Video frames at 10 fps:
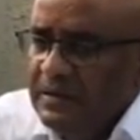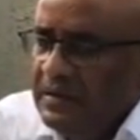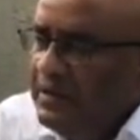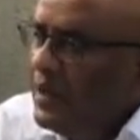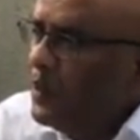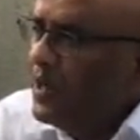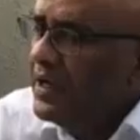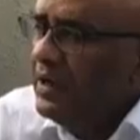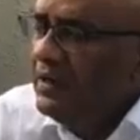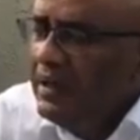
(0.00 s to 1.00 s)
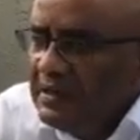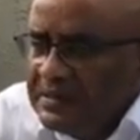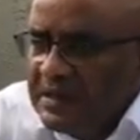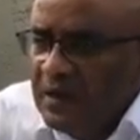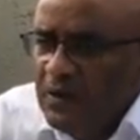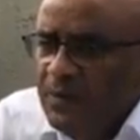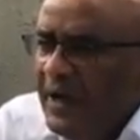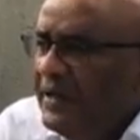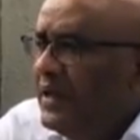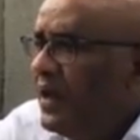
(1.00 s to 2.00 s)
they were kicked out
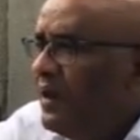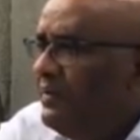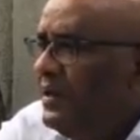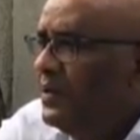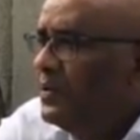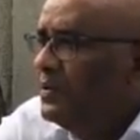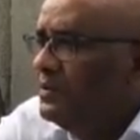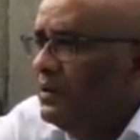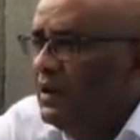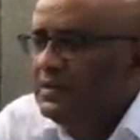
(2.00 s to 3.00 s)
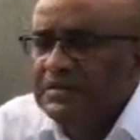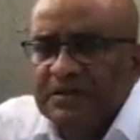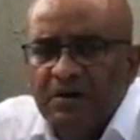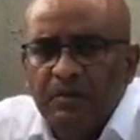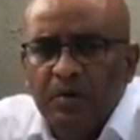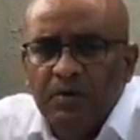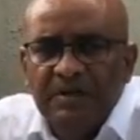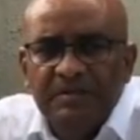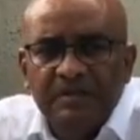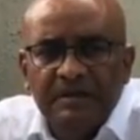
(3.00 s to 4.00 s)
by the REO
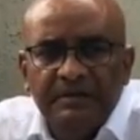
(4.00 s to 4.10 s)
unceremoniously,